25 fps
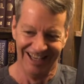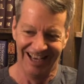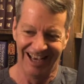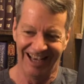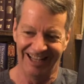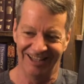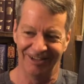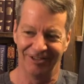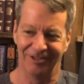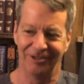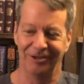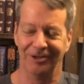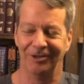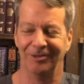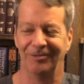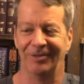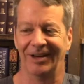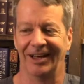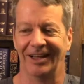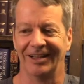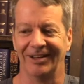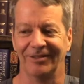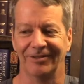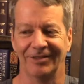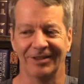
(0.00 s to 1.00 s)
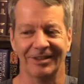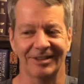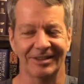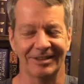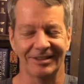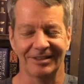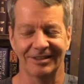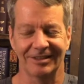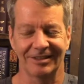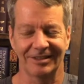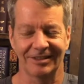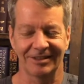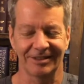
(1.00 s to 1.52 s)
attitude about it, but
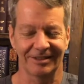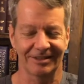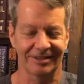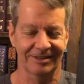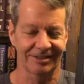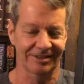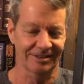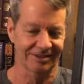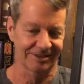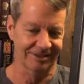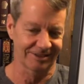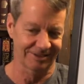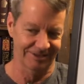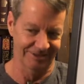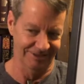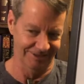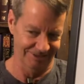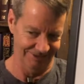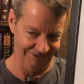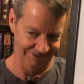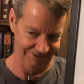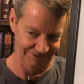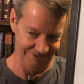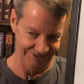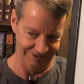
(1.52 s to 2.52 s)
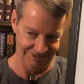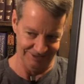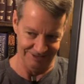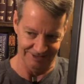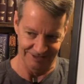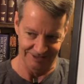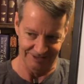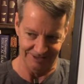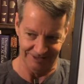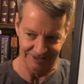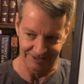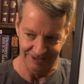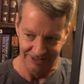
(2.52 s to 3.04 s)
it's just. It,
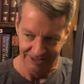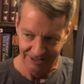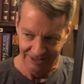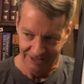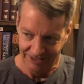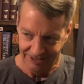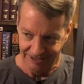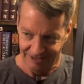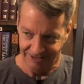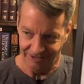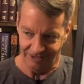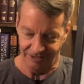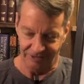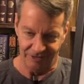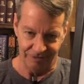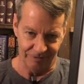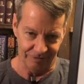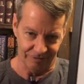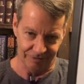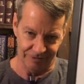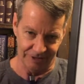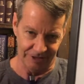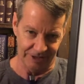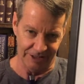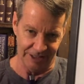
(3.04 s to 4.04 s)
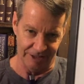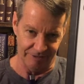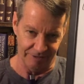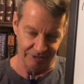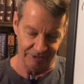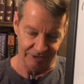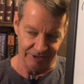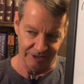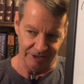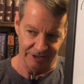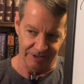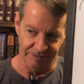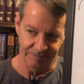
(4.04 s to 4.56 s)
doesn't fit
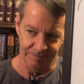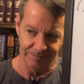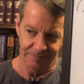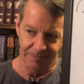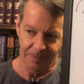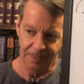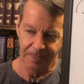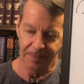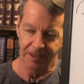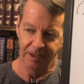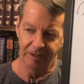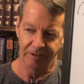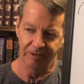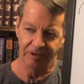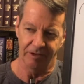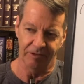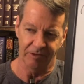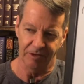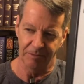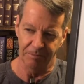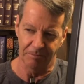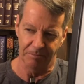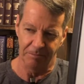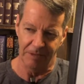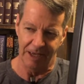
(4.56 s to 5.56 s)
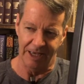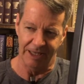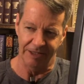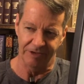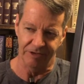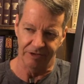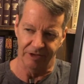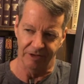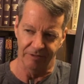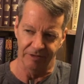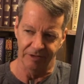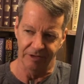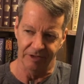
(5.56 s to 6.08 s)
everything. It doesn't match
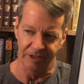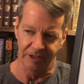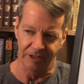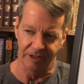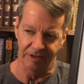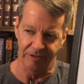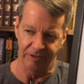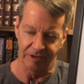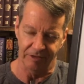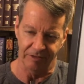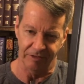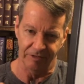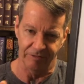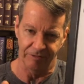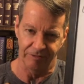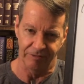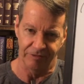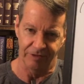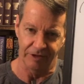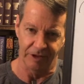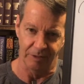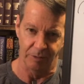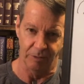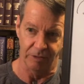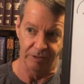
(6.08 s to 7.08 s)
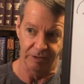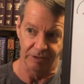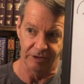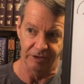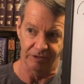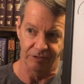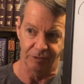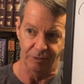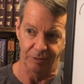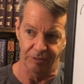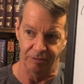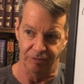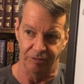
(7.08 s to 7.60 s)
everything. It doesn't fit where this
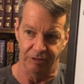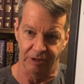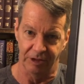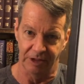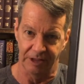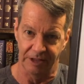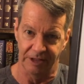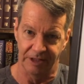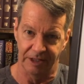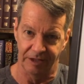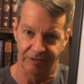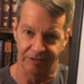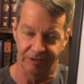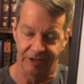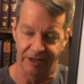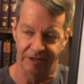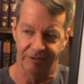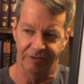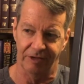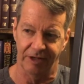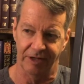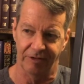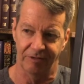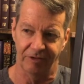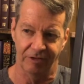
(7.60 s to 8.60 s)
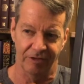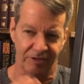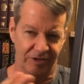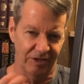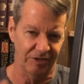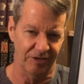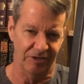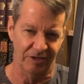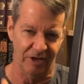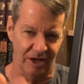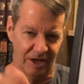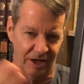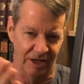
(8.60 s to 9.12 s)
one really does as answered
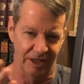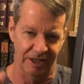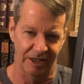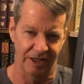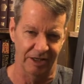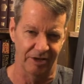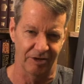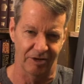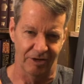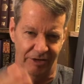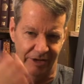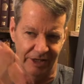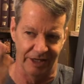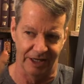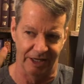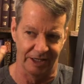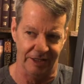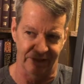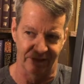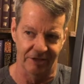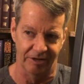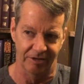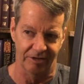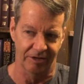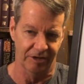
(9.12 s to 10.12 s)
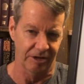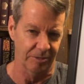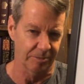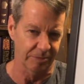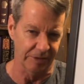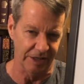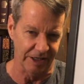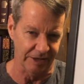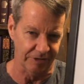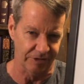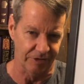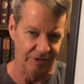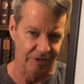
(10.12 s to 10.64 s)
design and all that, the
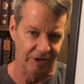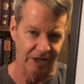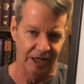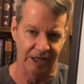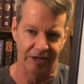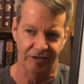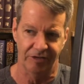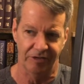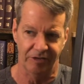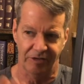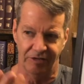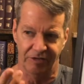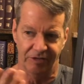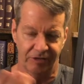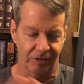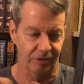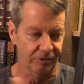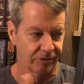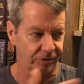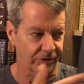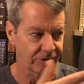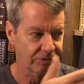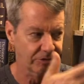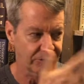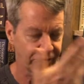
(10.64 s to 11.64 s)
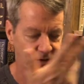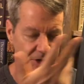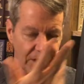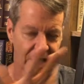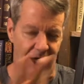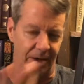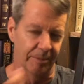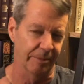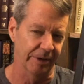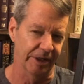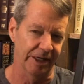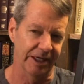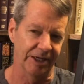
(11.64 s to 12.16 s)
complexities. It shows there's a God.
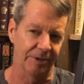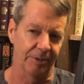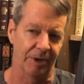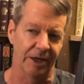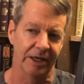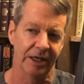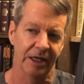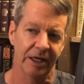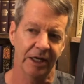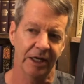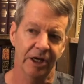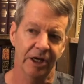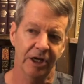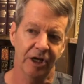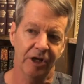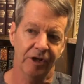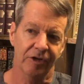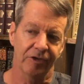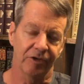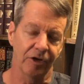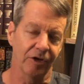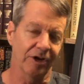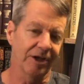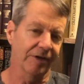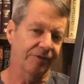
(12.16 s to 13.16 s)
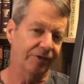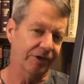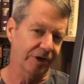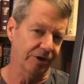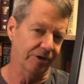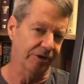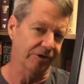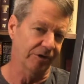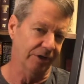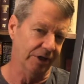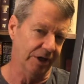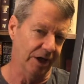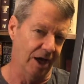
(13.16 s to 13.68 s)
But anyway, so if there
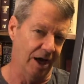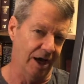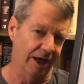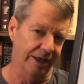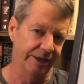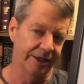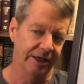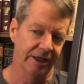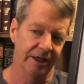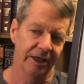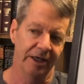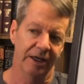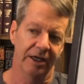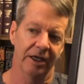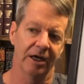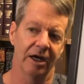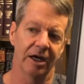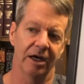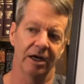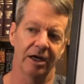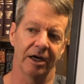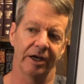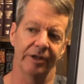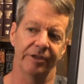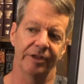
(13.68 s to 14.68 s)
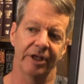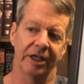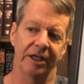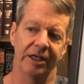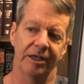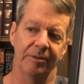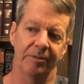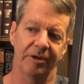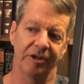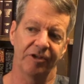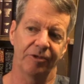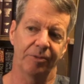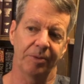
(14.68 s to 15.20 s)
is a God, uh, then he
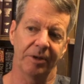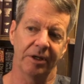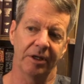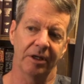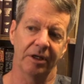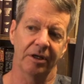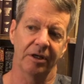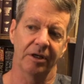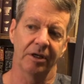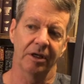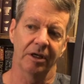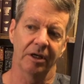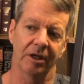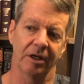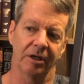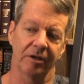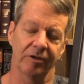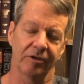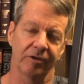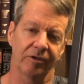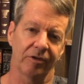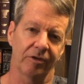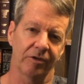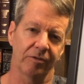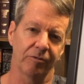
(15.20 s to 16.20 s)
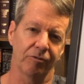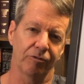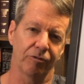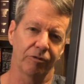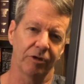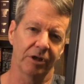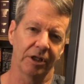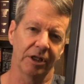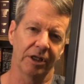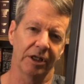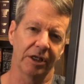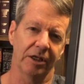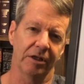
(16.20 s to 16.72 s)
must be uh,
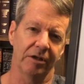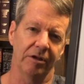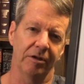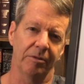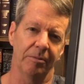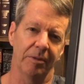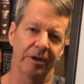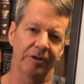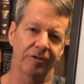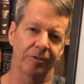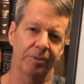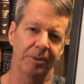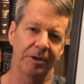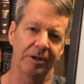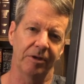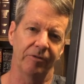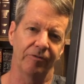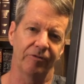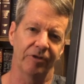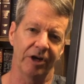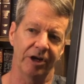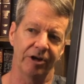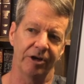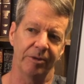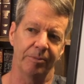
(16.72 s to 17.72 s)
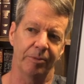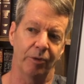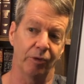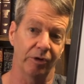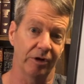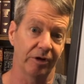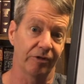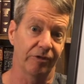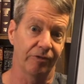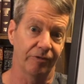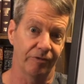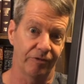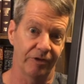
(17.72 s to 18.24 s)
really, it must be very important.
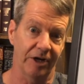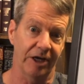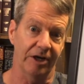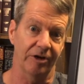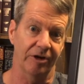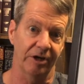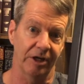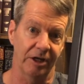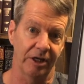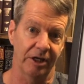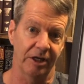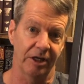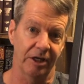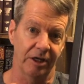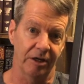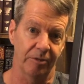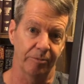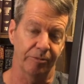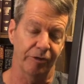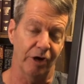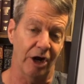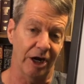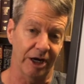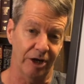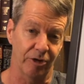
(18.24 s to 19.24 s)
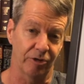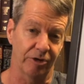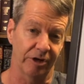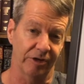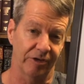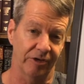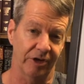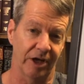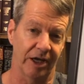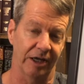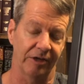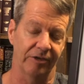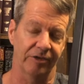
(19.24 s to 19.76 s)
It's very
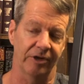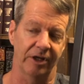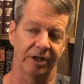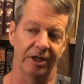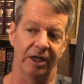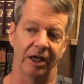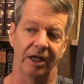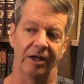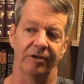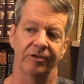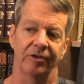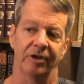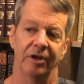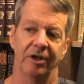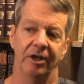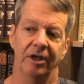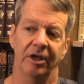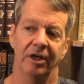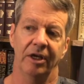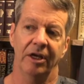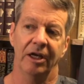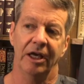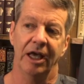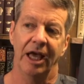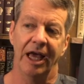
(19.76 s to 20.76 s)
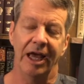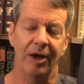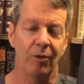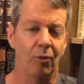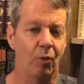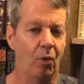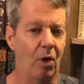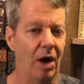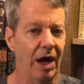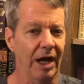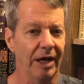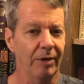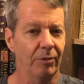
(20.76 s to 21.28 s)
prioritized on us. And
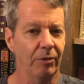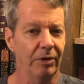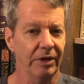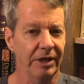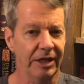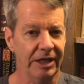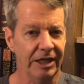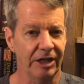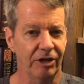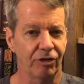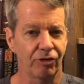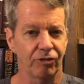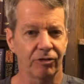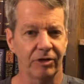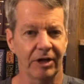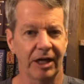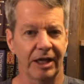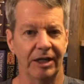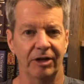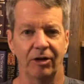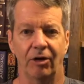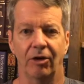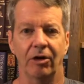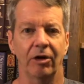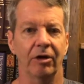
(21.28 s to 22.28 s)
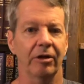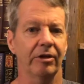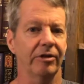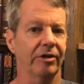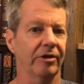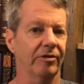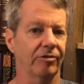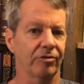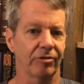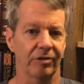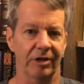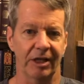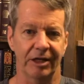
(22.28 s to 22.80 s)
why would he create all
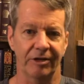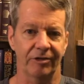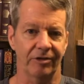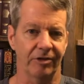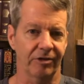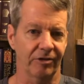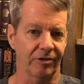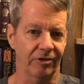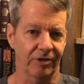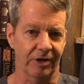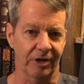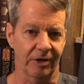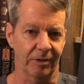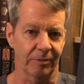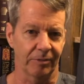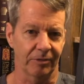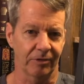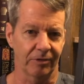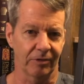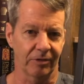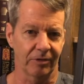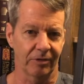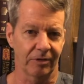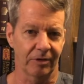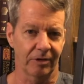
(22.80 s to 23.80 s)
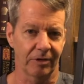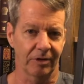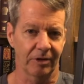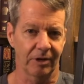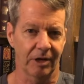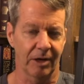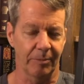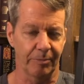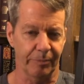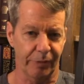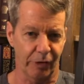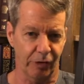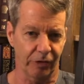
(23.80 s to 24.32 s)
these relationships? A
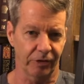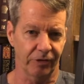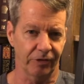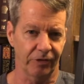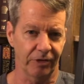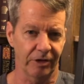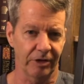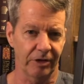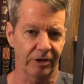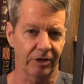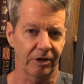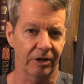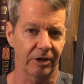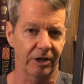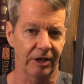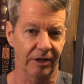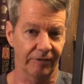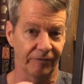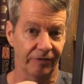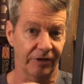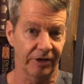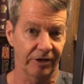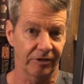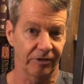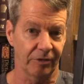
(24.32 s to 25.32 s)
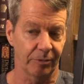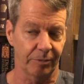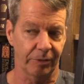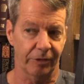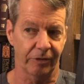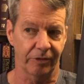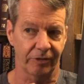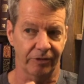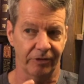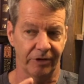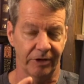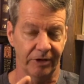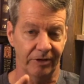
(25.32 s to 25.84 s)
person, if he is a
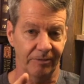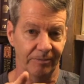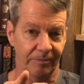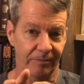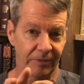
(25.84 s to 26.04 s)
person,